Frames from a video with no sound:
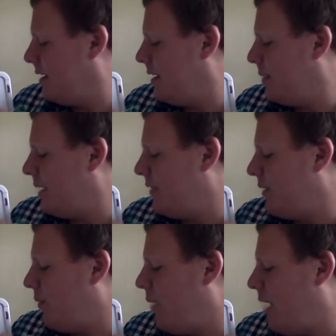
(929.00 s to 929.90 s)
And we have
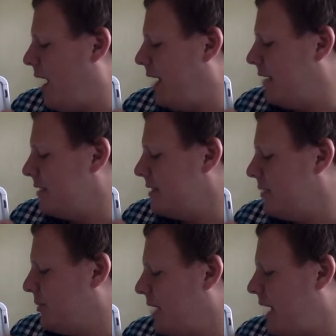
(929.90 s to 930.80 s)
that y is
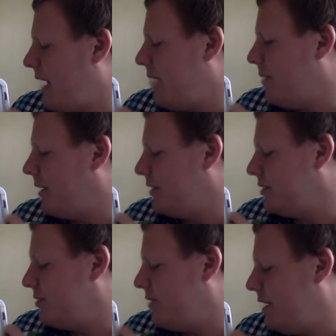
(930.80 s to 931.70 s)
equal to 8 minus
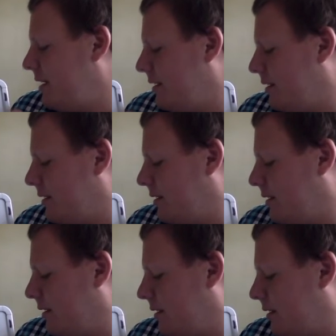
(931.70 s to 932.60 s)
3.
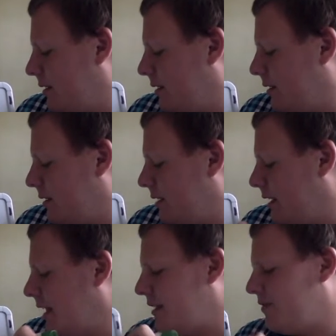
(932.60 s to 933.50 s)

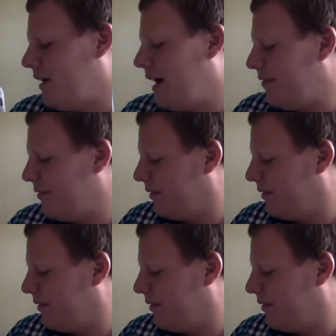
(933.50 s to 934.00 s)
And that's 5.